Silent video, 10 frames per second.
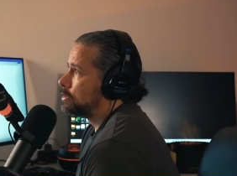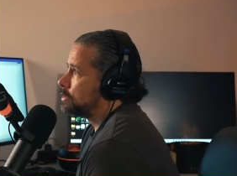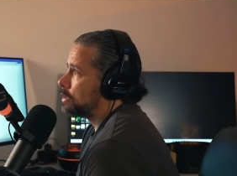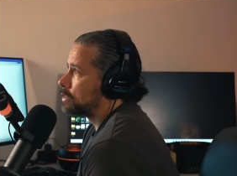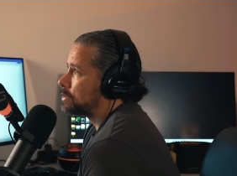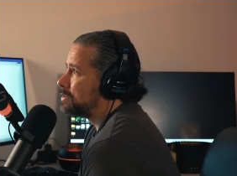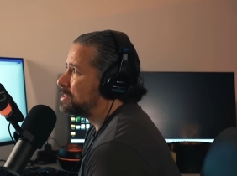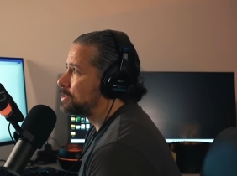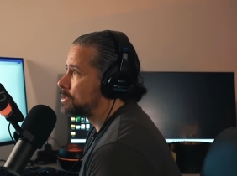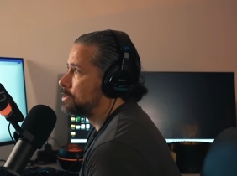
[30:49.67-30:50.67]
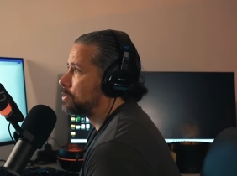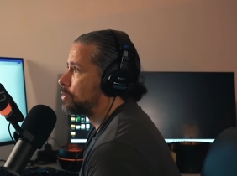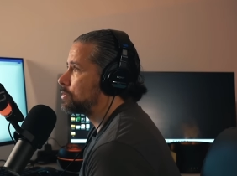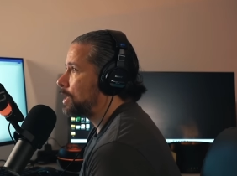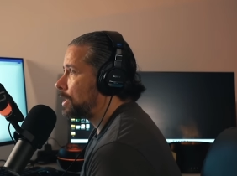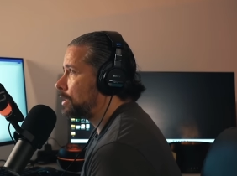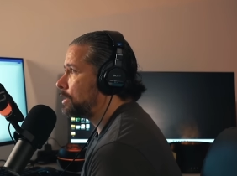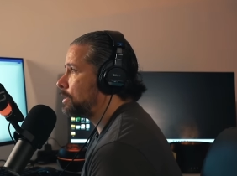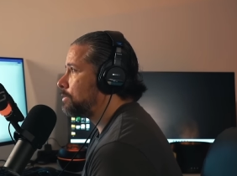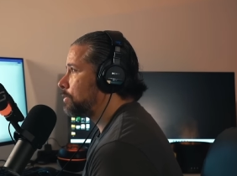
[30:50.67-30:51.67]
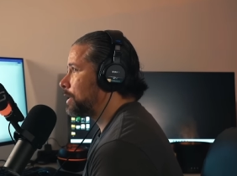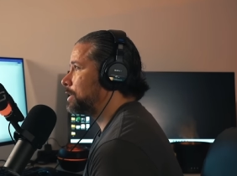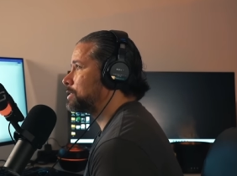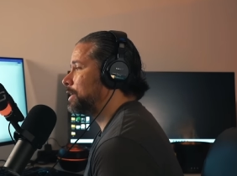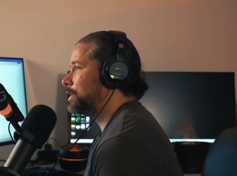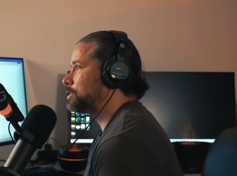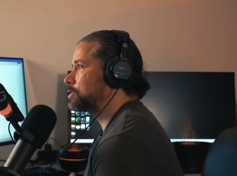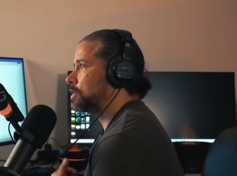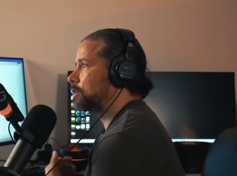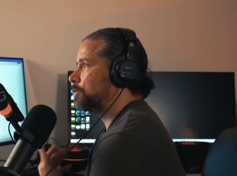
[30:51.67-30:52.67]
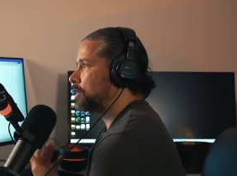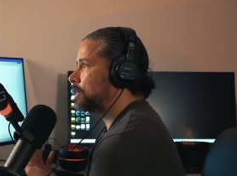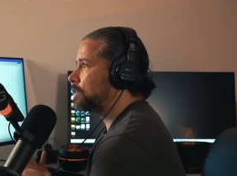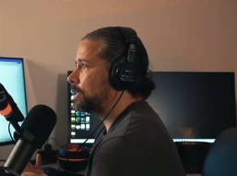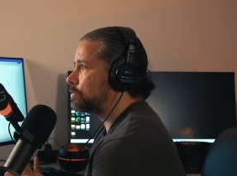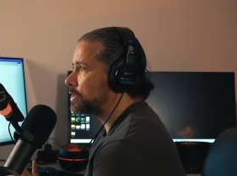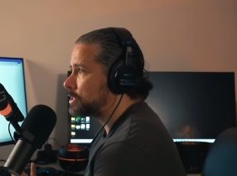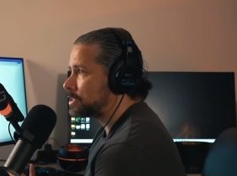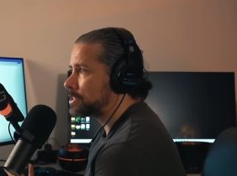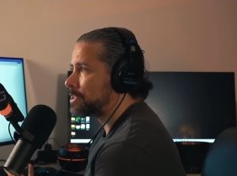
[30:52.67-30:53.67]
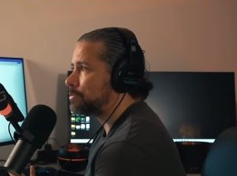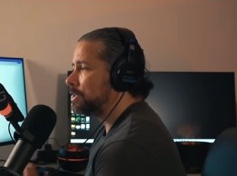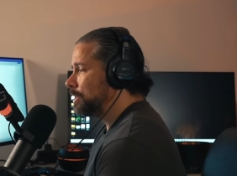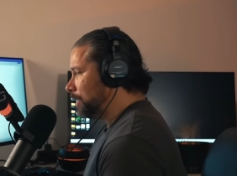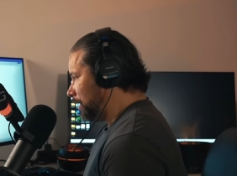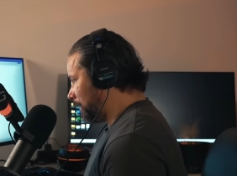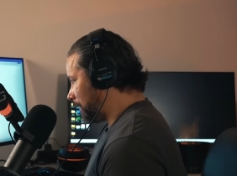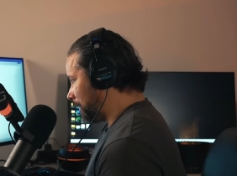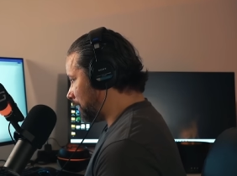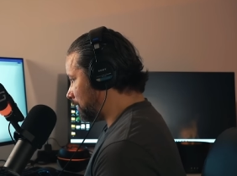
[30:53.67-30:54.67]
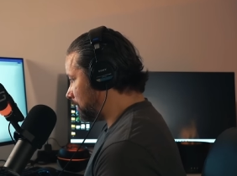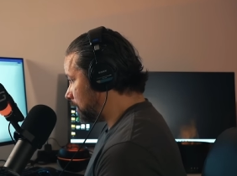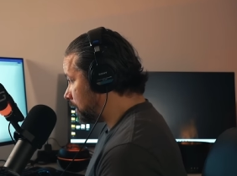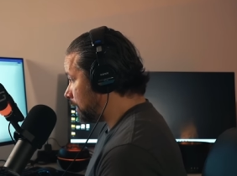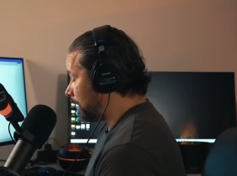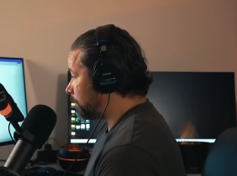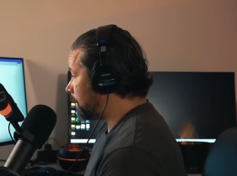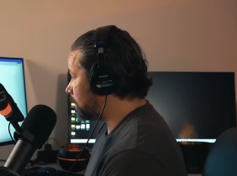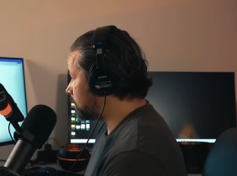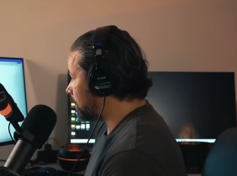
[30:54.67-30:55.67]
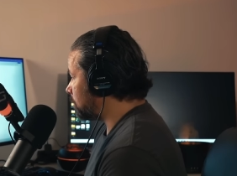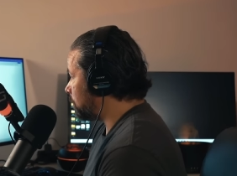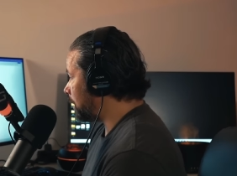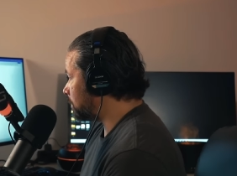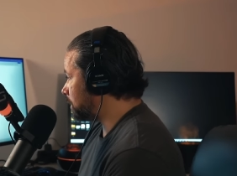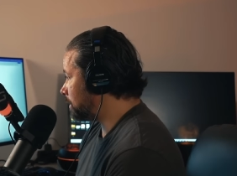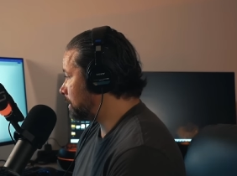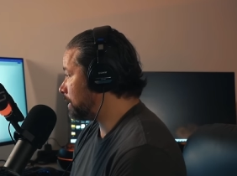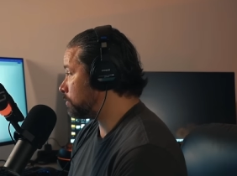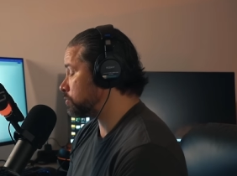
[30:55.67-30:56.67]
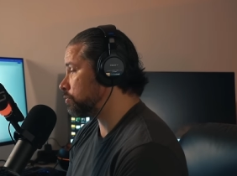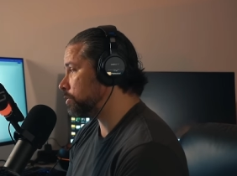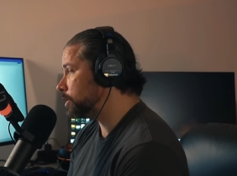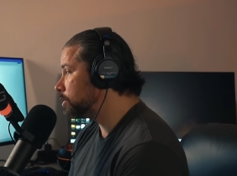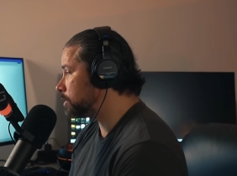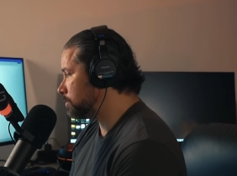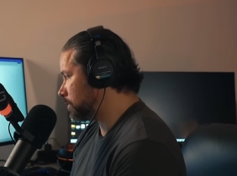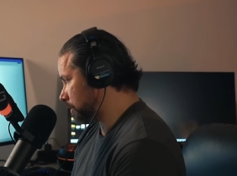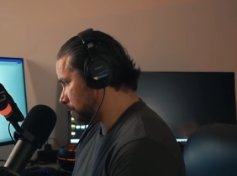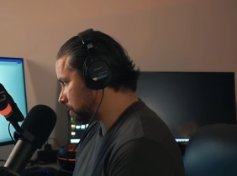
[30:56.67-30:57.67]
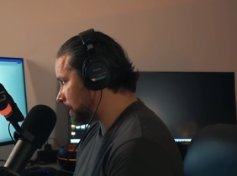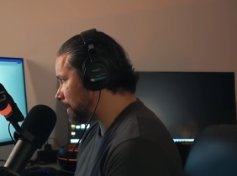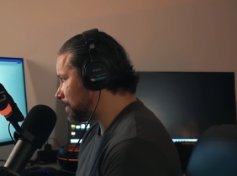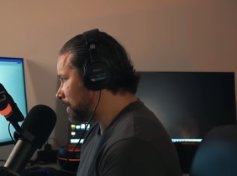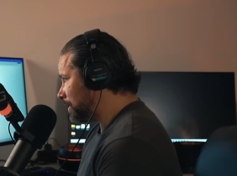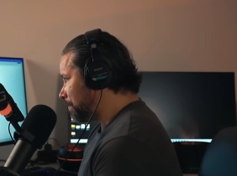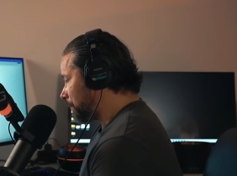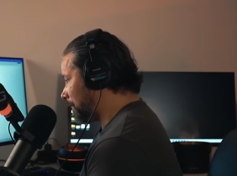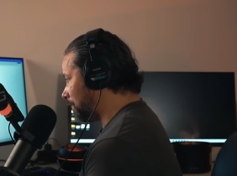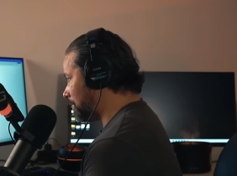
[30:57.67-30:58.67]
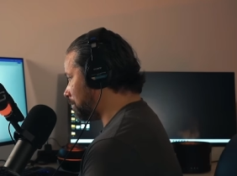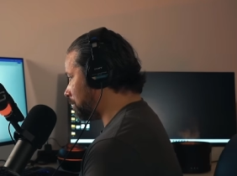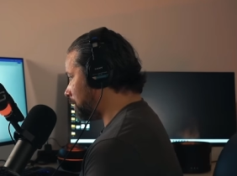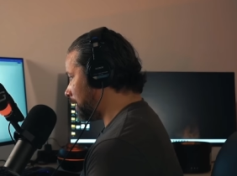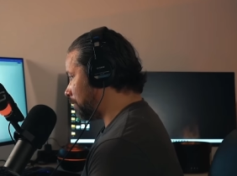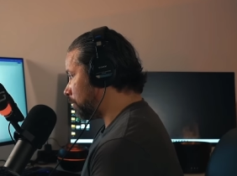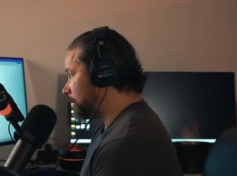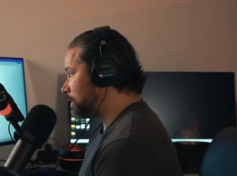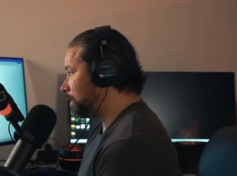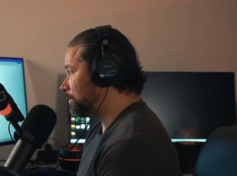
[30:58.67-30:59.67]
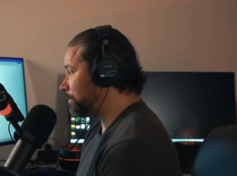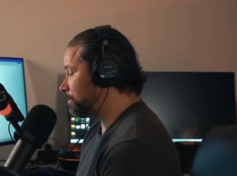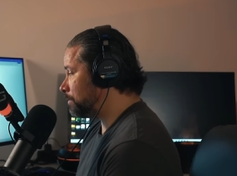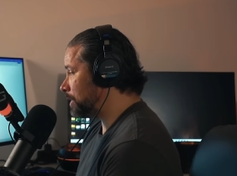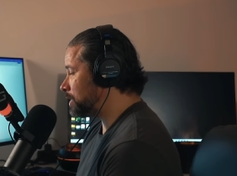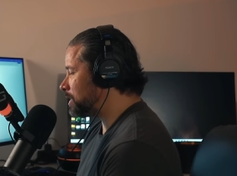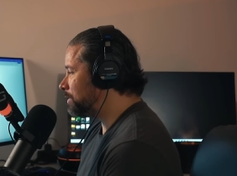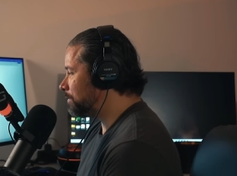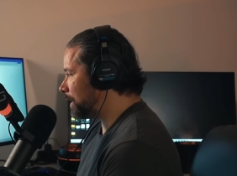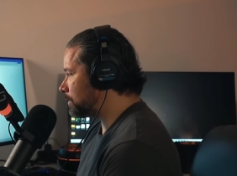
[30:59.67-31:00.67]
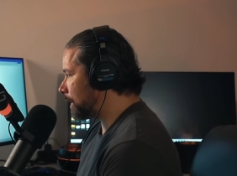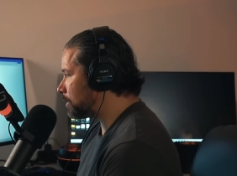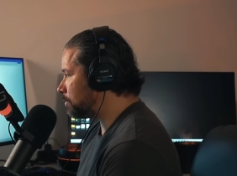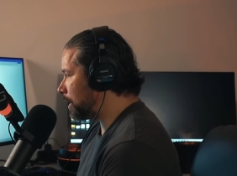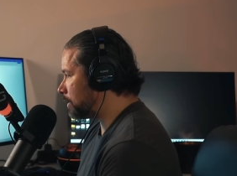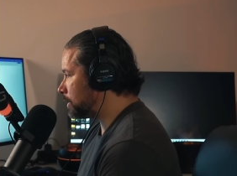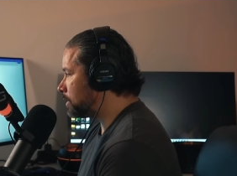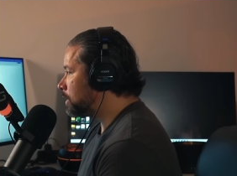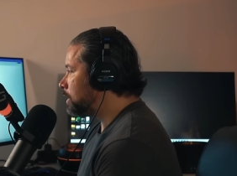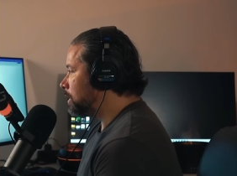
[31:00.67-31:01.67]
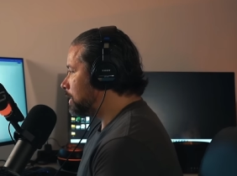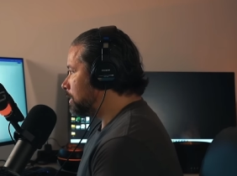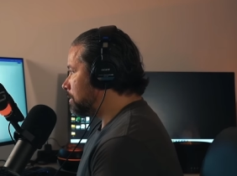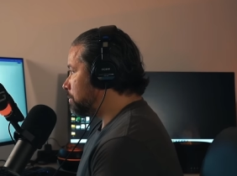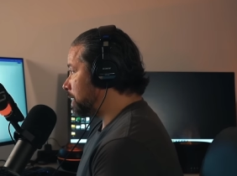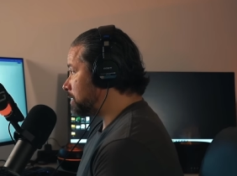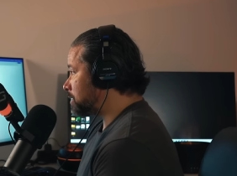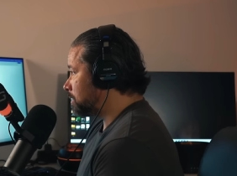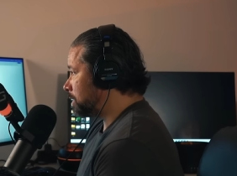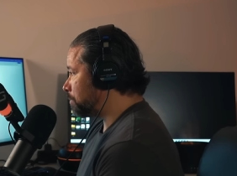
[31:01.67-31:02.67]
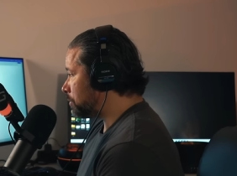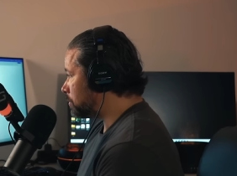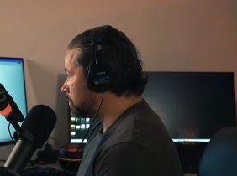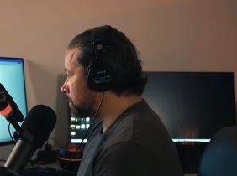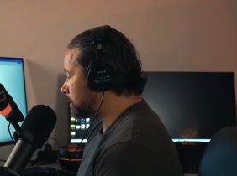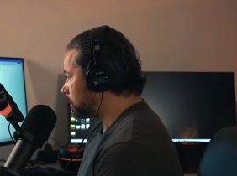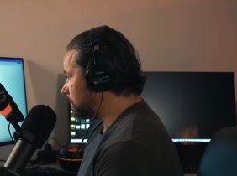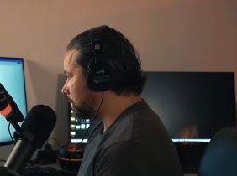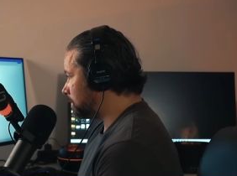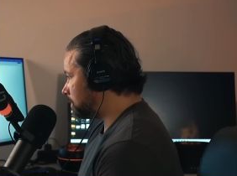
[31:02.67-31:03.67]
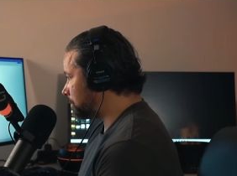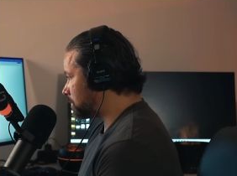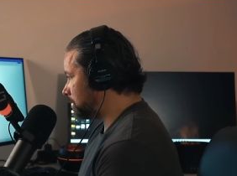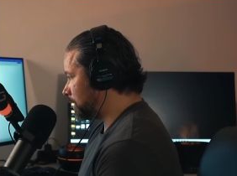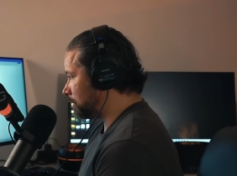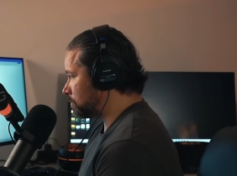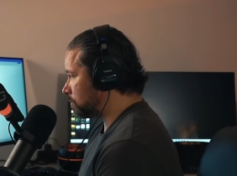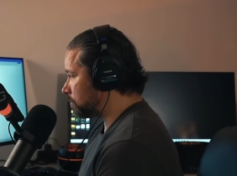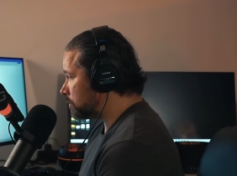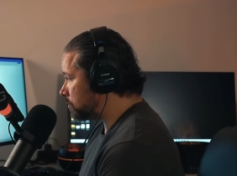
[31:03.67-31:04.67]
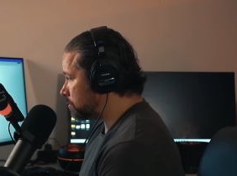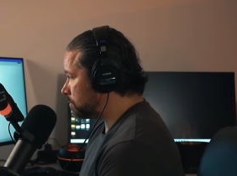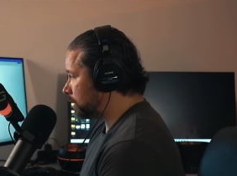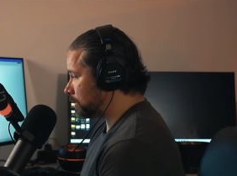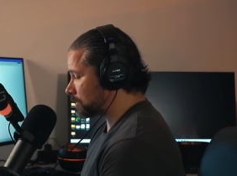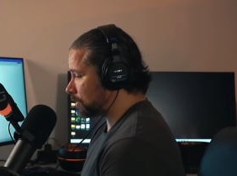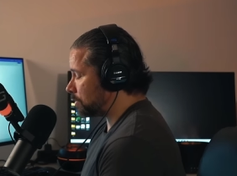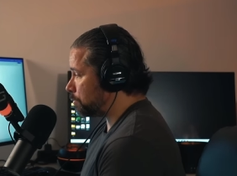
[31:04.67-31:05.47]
a 36 year old guy. I guess they had struck up an online relationship, and Dee Dee had found out about it and was really, really upset. And when he, when she found out about it, basically pulled Gypsy into a room and started